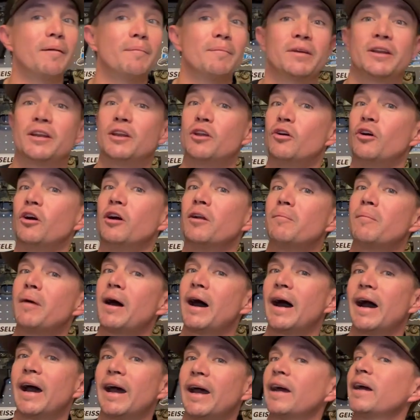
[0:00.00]
be doing
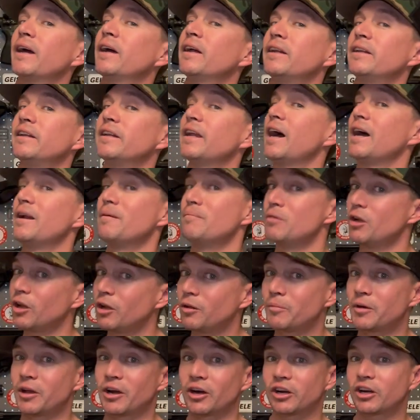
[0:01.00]
my
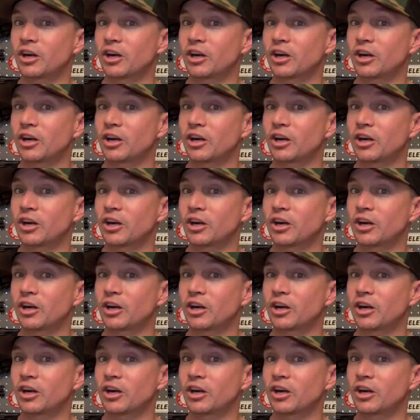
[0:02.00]
9mm